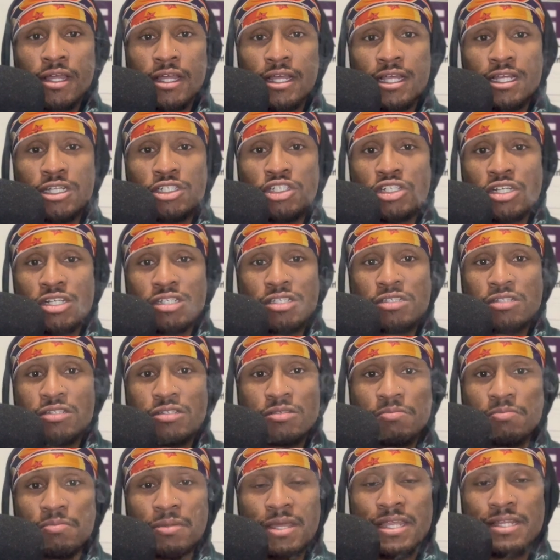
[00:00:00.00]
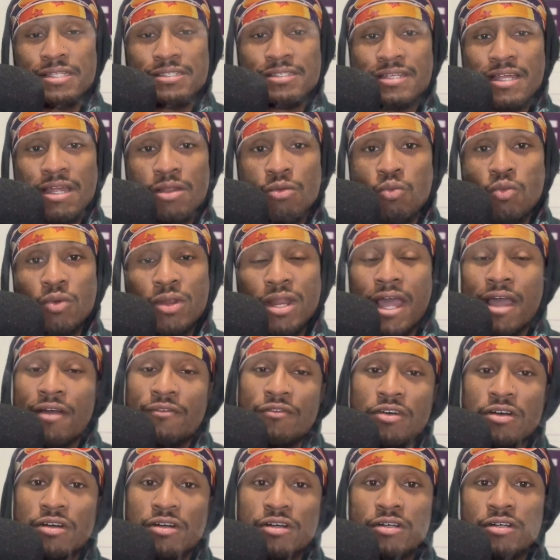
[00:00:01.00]
It just means that
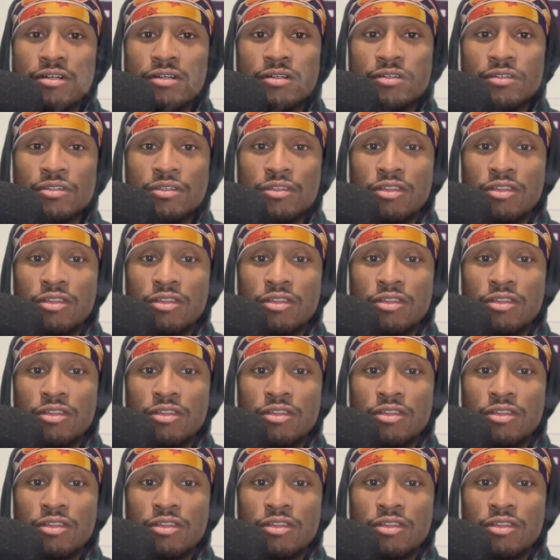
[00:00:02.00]
whatever